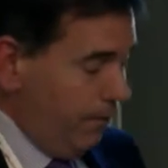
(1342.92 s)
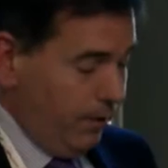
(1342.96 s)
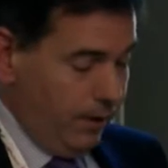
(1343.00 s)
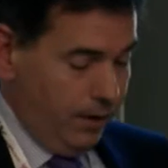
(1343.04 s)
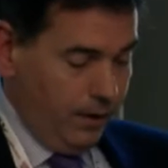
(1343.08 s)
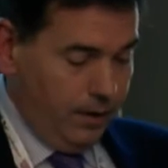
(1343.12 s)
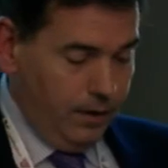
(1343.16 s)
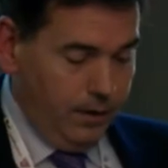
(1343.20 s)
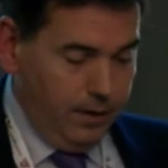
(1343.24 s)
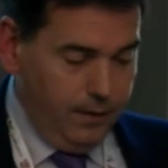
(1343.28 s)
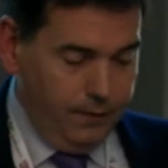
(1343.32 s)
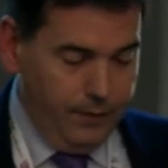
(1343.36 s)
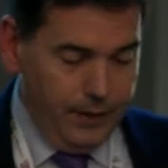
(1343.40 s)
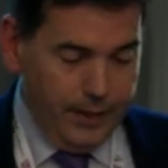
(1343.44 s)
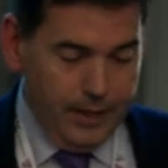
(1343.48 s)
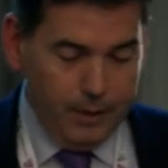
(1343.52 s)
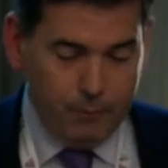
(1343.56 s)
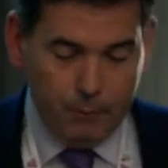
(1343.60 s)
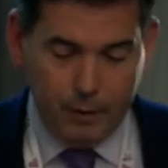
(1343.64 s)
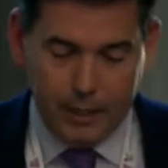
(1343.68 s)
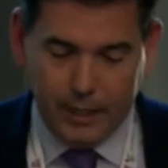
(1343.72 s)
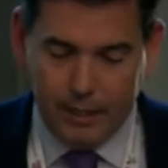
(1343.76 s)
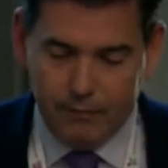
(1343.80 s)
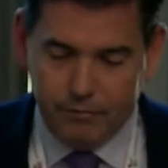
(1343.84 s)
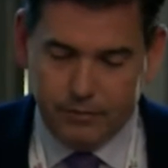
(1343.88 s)
Then
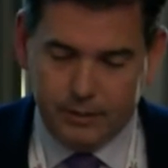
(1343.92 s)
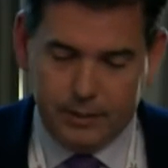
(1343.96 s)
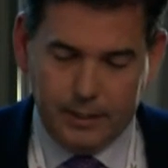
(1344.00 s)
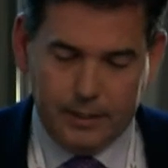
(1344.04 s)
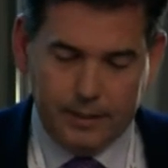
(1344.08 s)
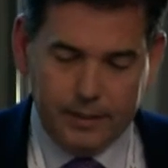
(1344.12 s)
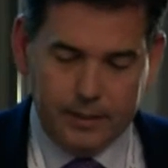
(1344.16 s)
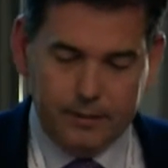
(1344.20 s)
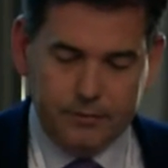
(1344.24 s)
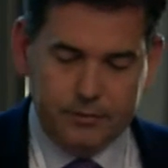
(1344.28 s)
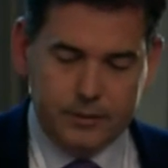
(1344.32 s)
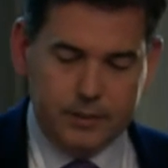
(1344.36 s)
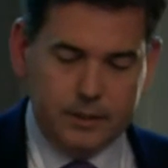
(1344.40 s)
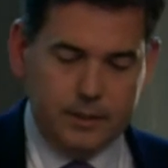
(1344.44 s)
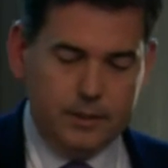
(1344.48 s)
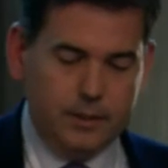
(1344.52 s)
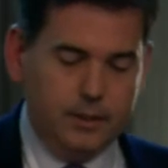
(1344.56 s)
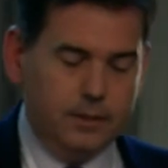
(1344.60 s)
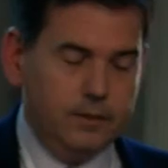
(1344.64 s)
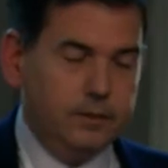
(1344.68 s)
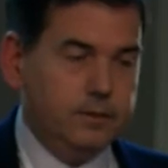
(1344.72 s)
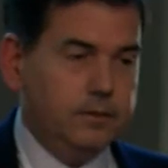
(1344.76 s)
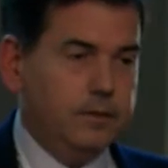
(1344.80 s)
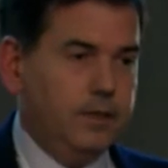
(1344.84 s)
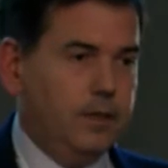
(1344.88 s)
we have tariffs
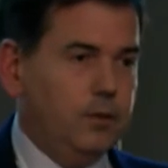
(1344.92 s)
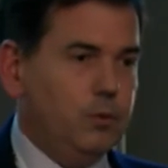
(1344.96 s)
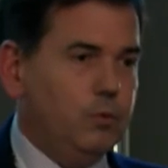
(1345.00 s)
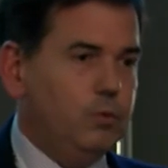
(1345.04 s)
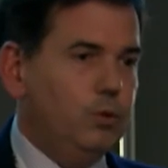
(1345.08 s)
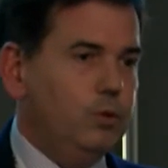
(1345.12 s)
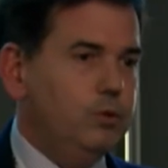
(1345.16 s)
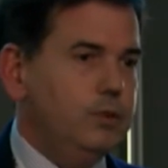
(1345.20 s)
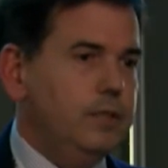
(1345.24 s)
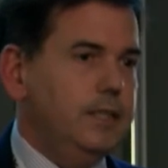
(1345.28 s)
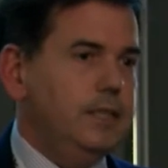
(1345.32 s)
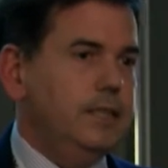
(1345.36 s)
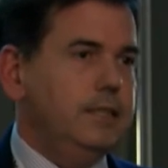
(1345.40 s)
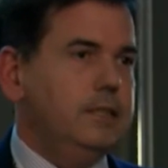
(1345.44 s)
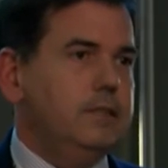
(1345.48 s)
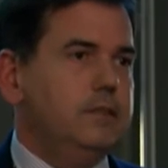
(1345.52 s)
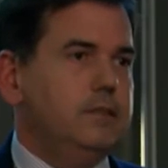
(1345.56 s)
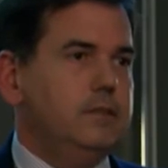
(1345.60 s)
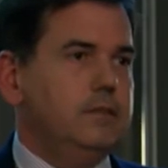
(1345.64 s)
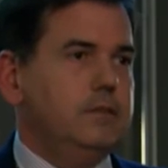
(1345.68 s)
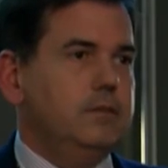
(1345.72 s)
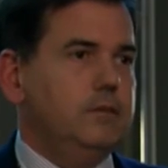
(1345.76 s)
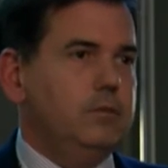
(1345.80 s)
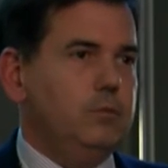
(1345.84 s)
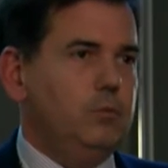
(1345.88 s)
and
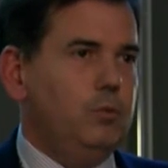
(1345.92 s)
quotas.